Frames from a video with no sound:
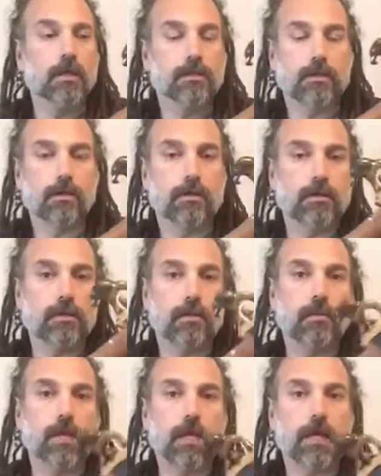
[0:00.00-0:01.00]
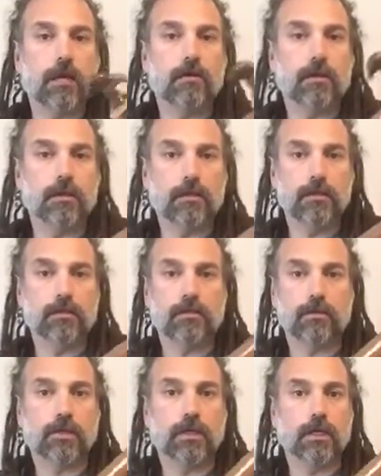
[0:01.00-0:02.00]
So there's some of that in this
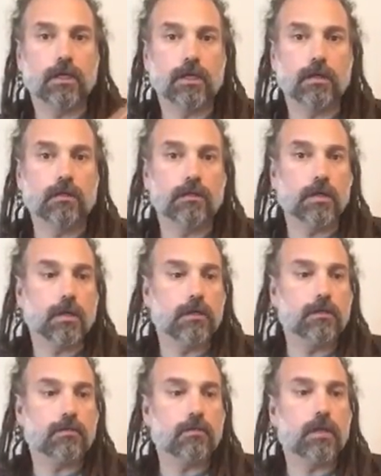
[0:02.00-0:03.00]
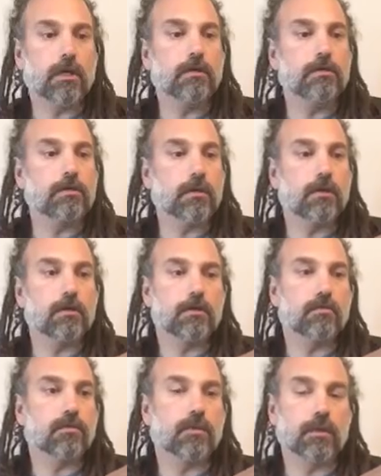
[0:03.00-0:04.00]
tree and as well. So
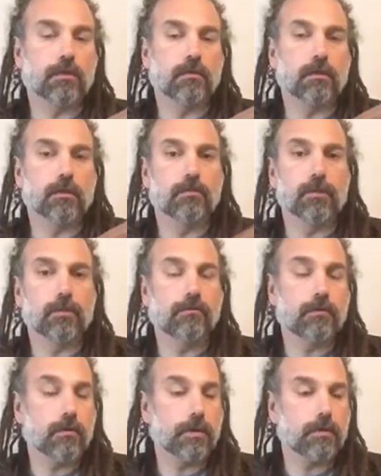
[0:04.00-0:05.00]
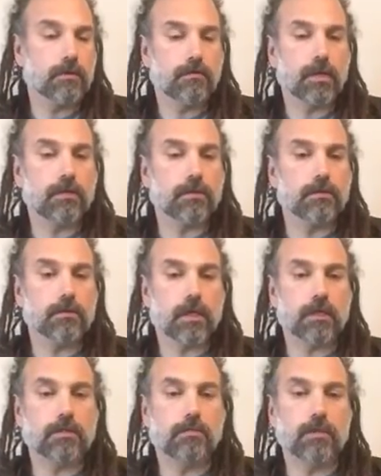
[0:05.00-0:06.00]
it's really, really beautiful and special. It's
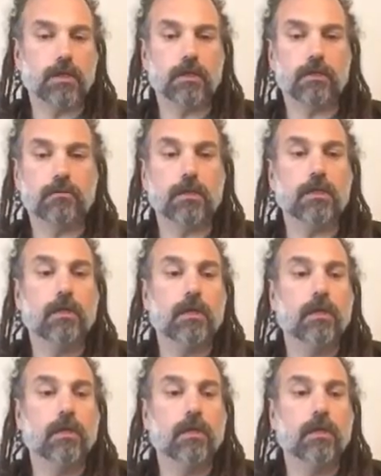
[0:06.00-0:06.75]
got some meaning to me.